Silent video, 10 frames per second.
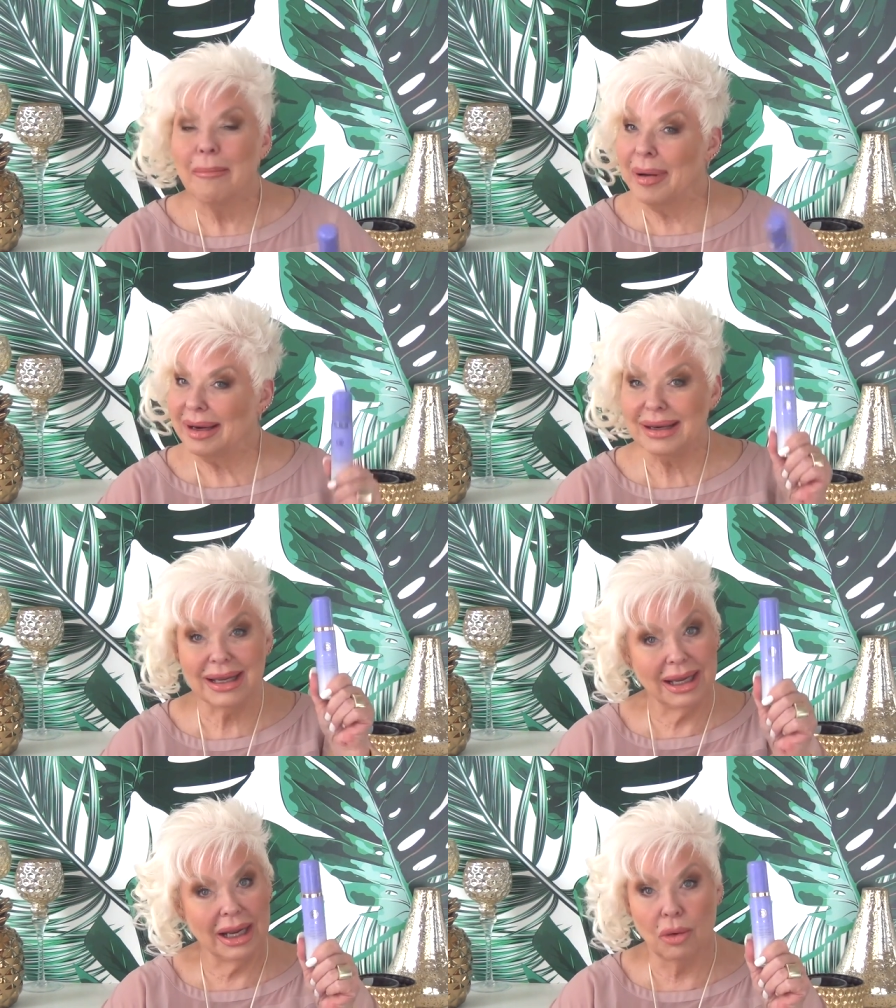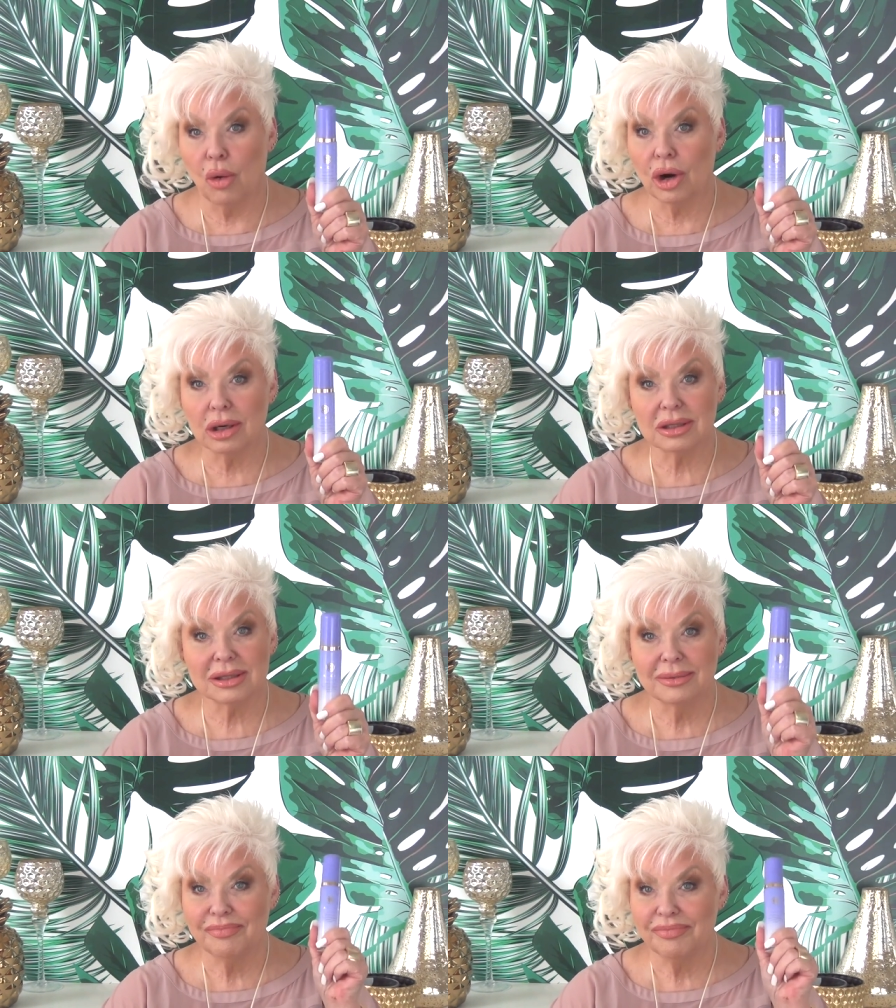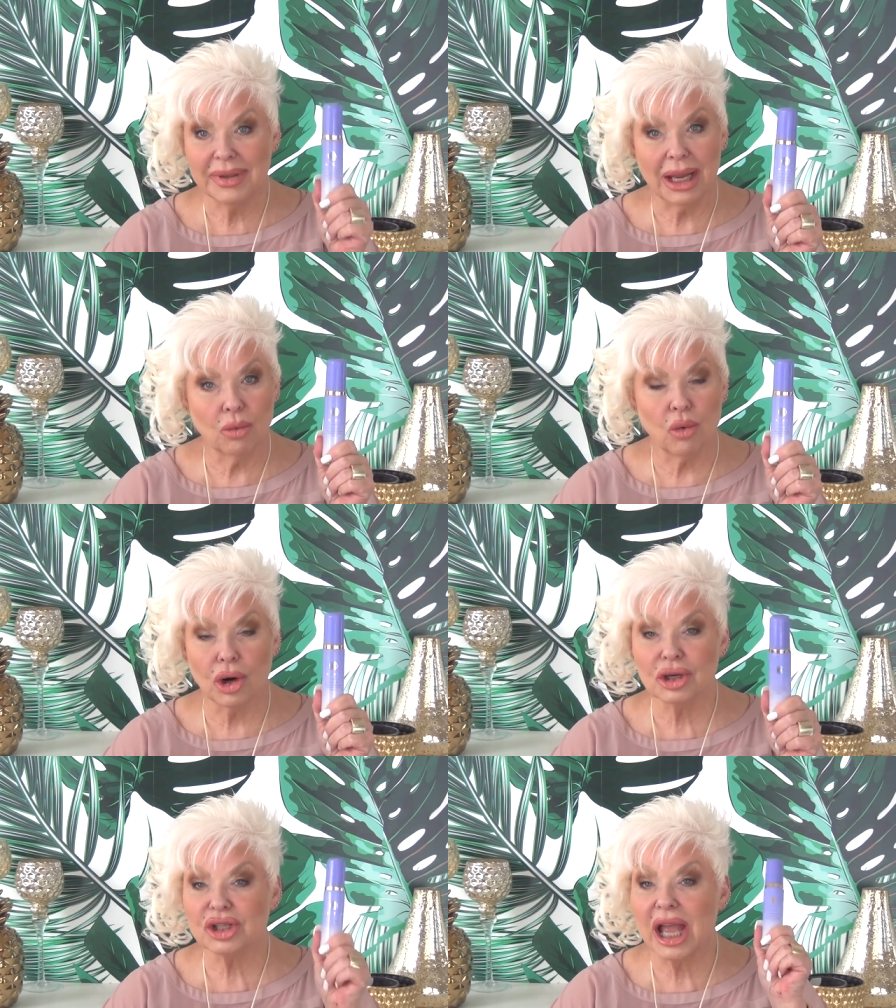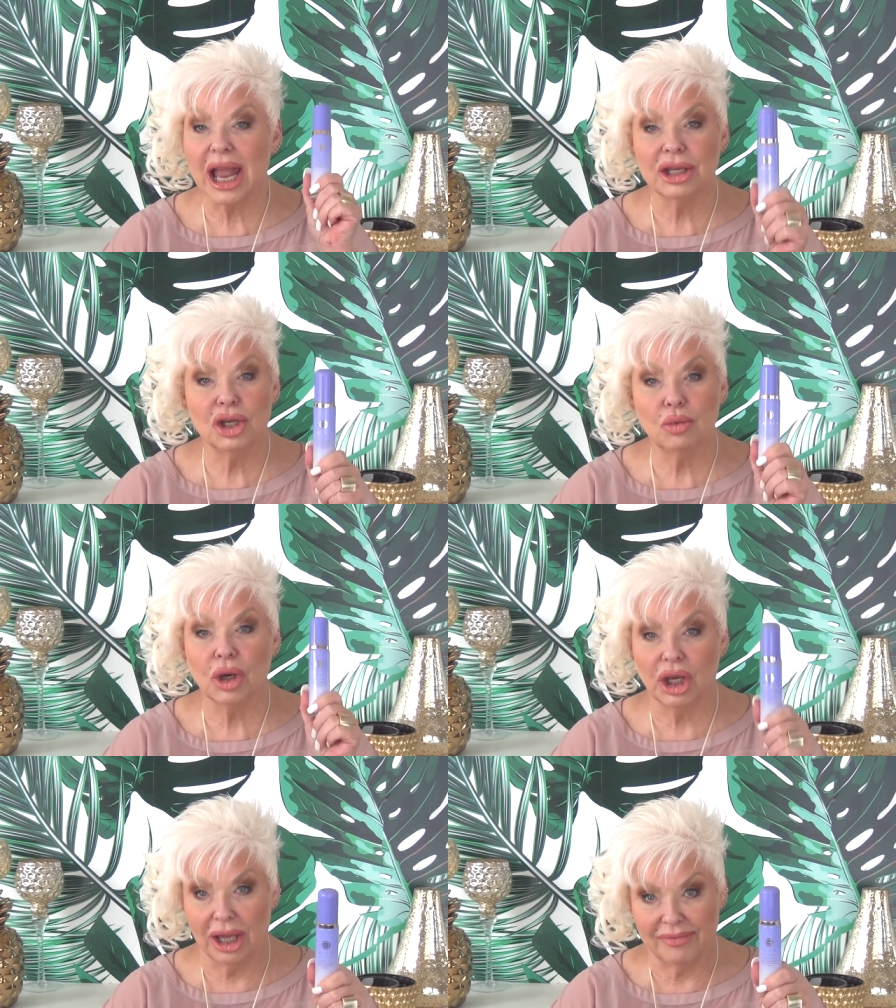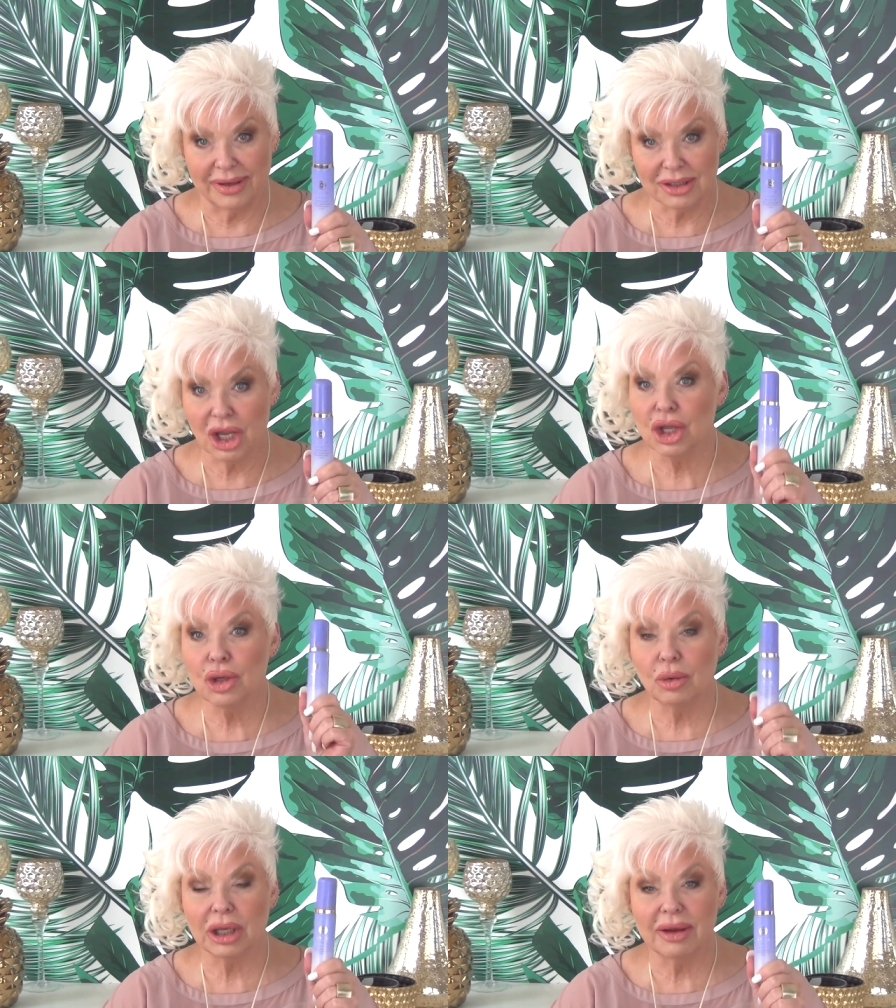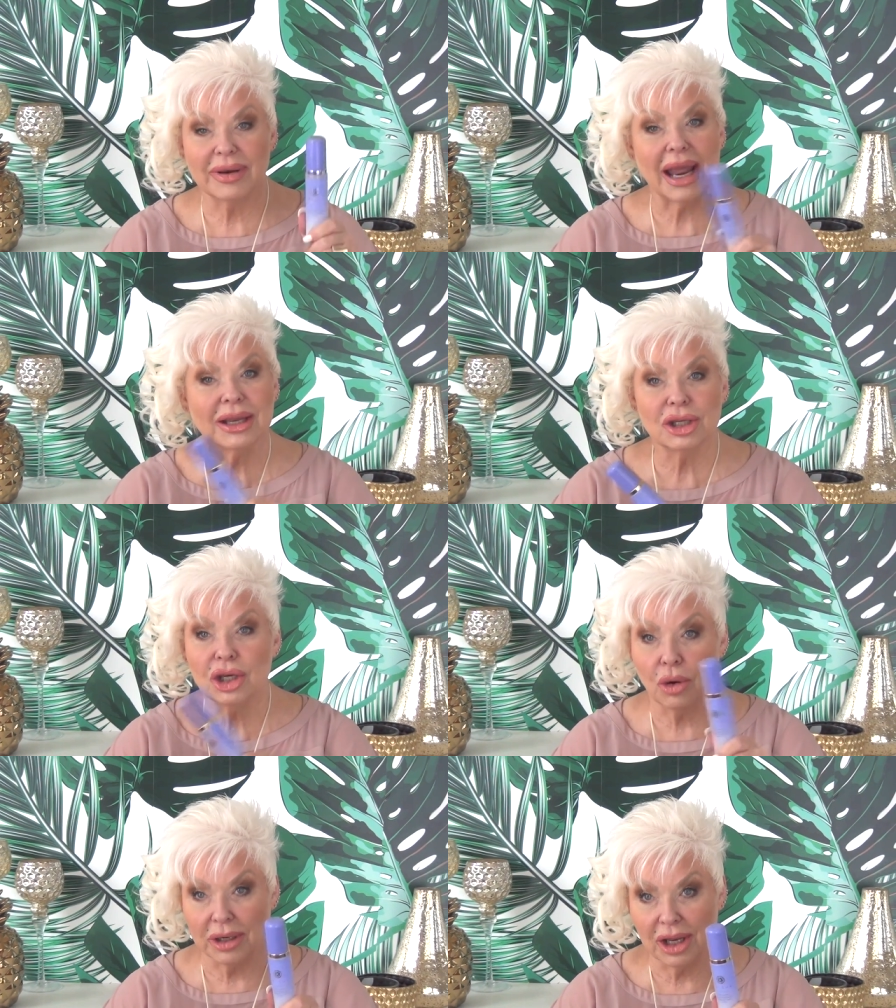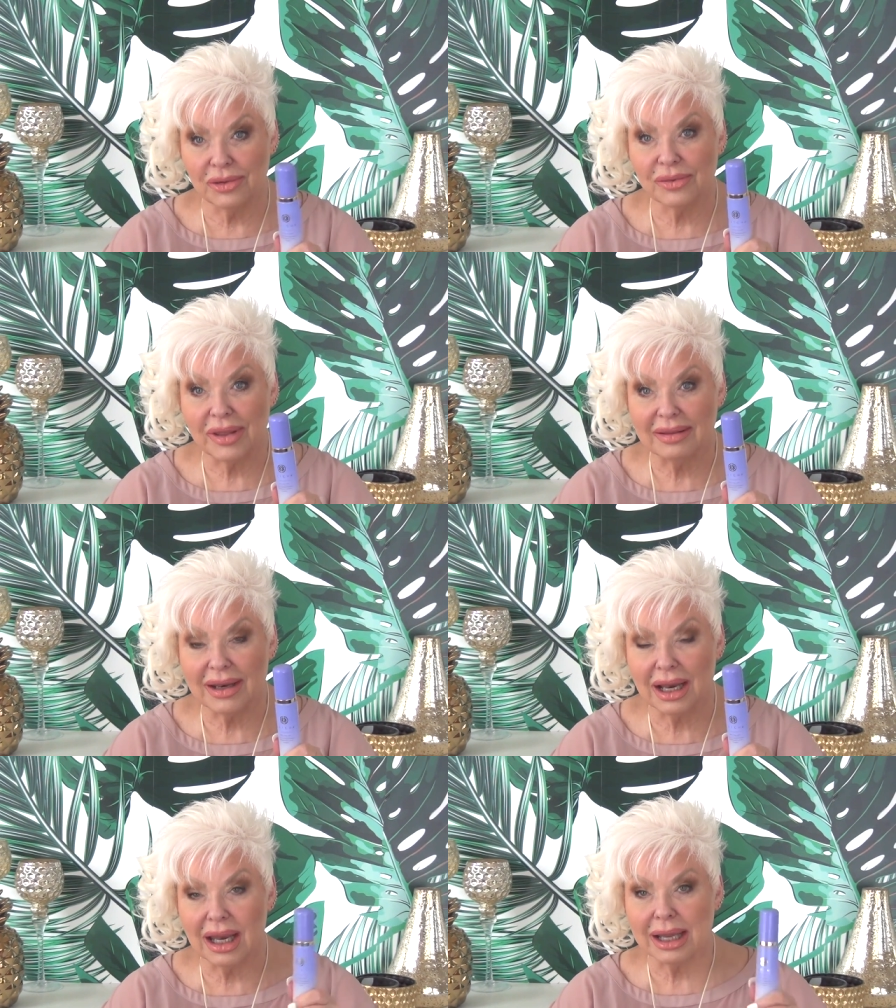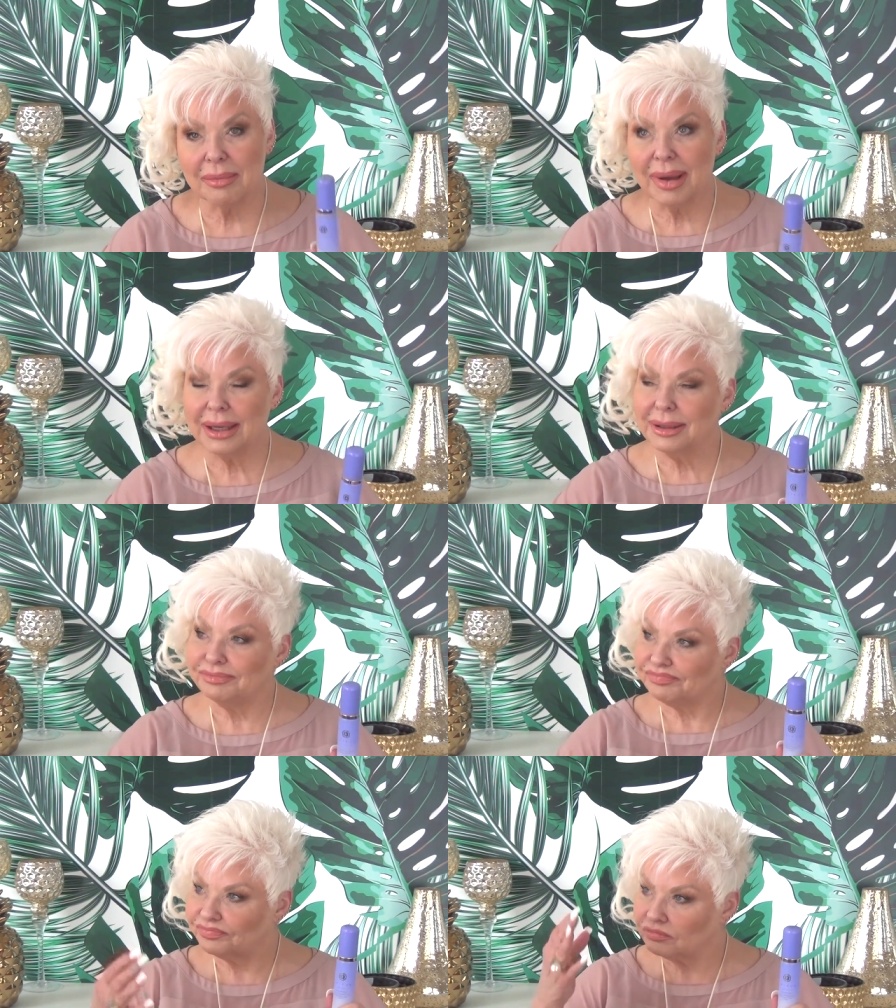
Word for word: but it works. It works, and you will love it. You will love it. And you know another thing that I like about it?